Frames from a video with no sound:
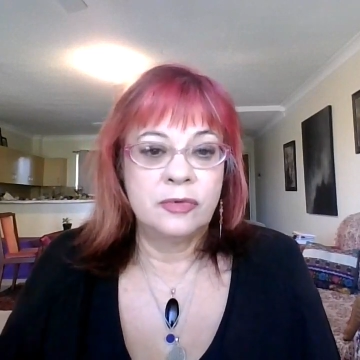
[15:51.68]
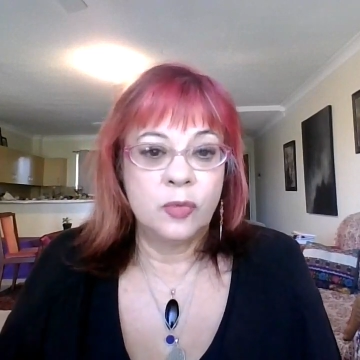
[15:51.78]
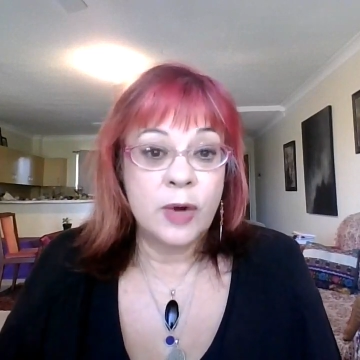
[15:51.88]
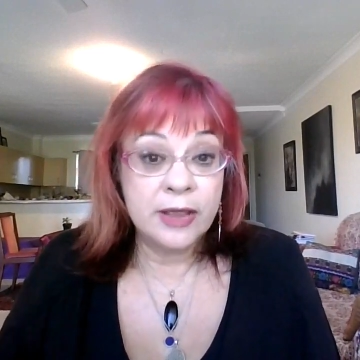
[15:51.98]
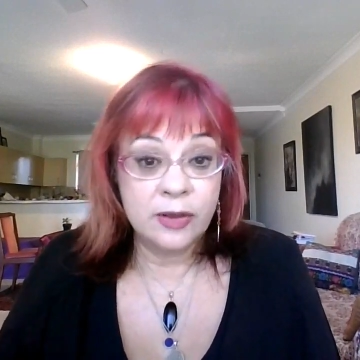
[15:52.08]

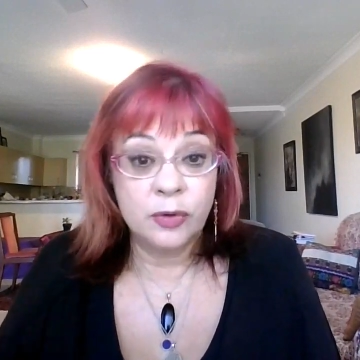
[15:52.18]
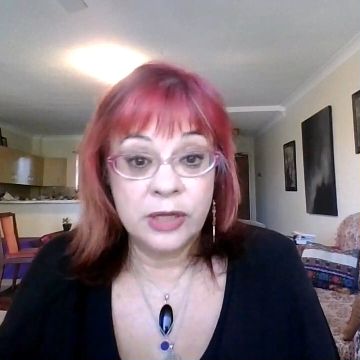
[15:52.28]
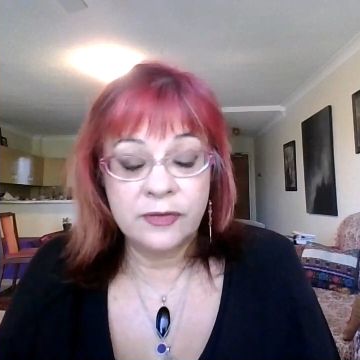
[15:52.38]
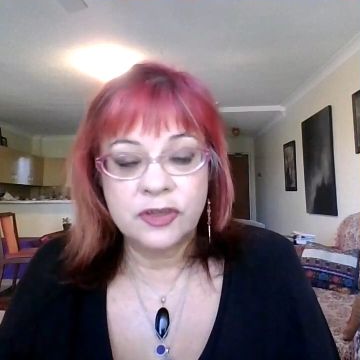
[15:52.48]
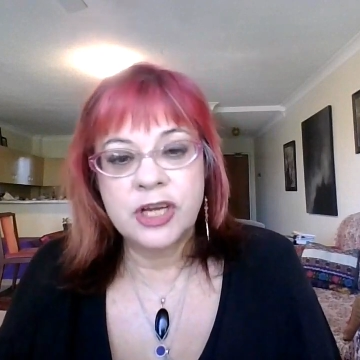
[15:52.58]
way that will
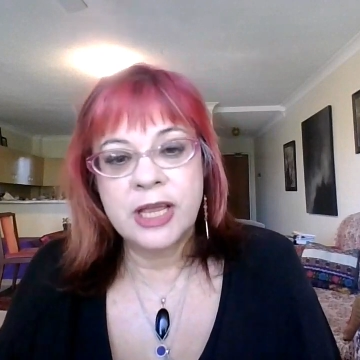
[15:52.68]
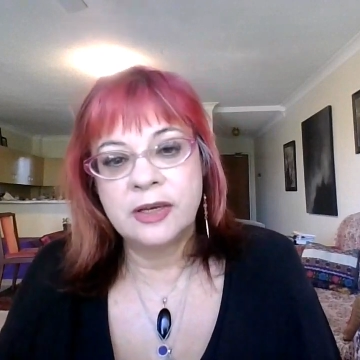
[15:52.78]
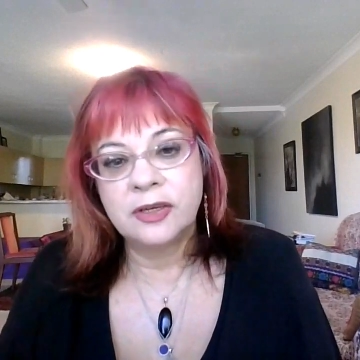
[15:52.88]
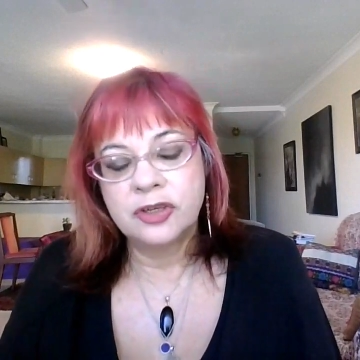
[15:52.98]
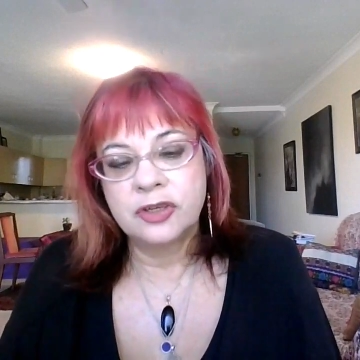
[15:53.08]
never
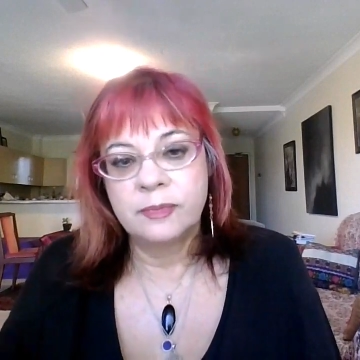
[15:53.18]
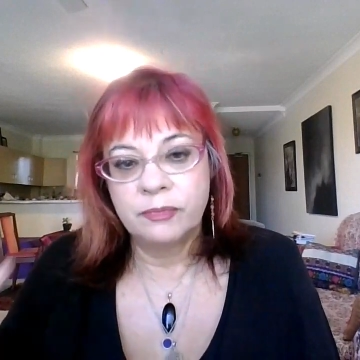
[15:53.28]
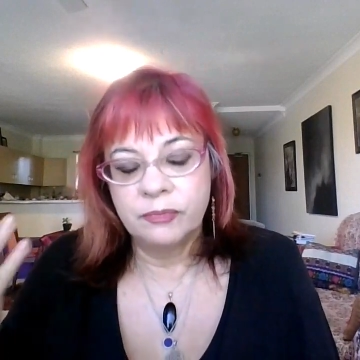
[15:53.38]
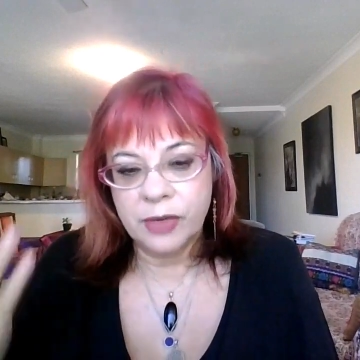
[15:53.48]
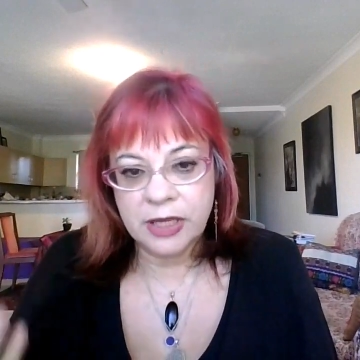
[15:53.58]
change,
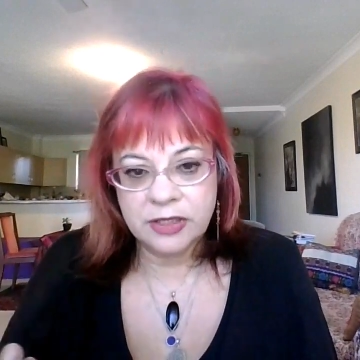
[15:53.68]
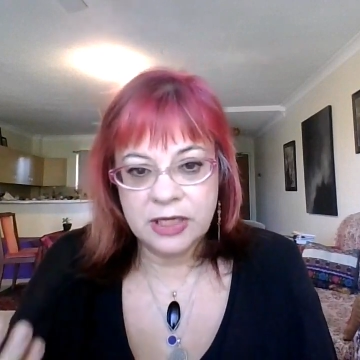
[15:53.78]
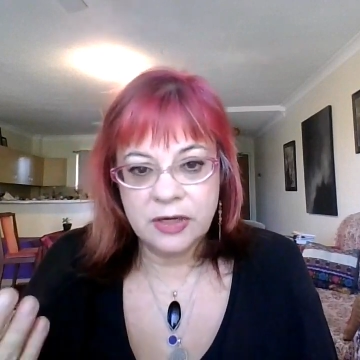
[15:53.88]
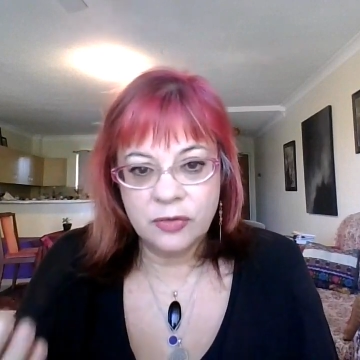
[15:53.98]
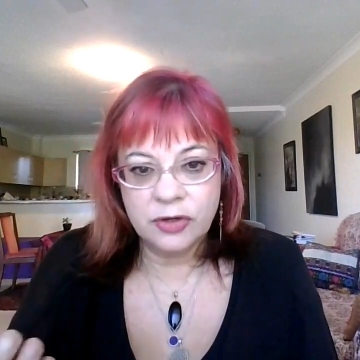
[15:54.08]
but
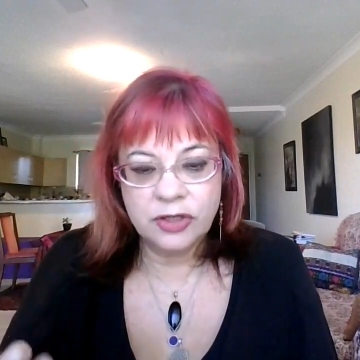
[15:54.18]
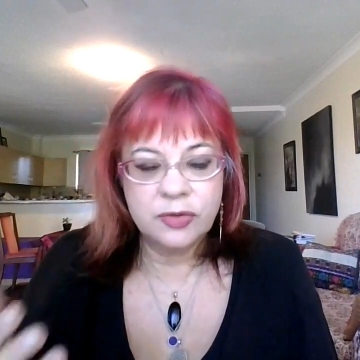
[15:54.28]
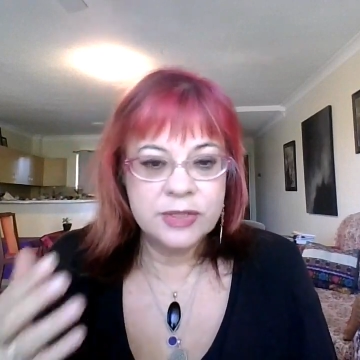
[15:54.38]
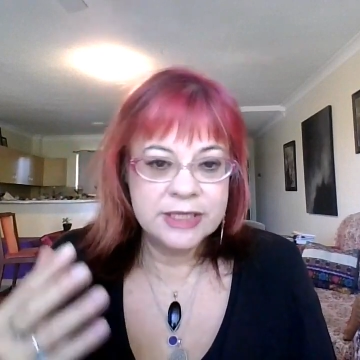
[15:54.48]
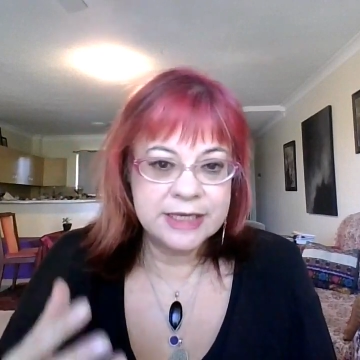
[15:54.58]
in order
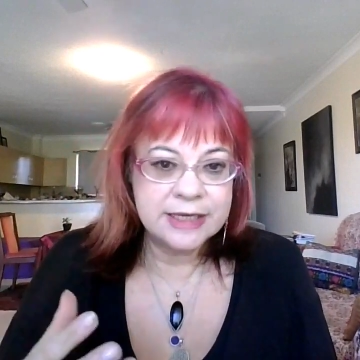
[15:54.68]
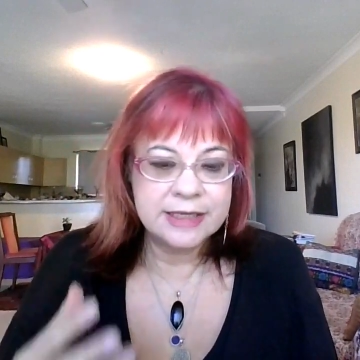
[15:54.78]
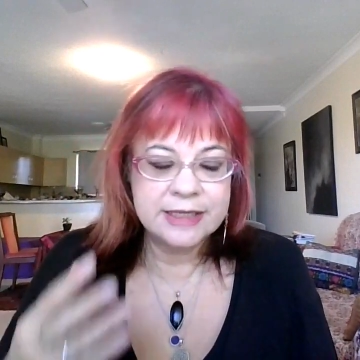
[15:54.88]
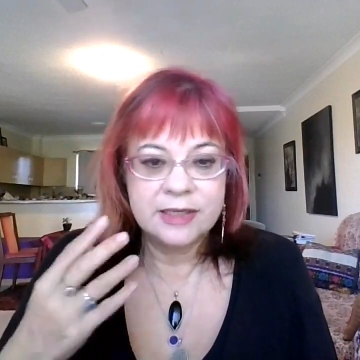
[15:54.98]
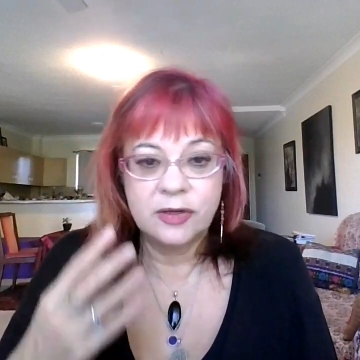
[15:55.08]
to
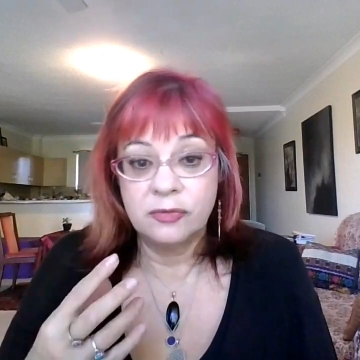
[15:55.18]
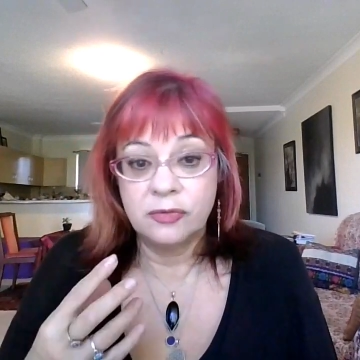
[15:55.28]
assess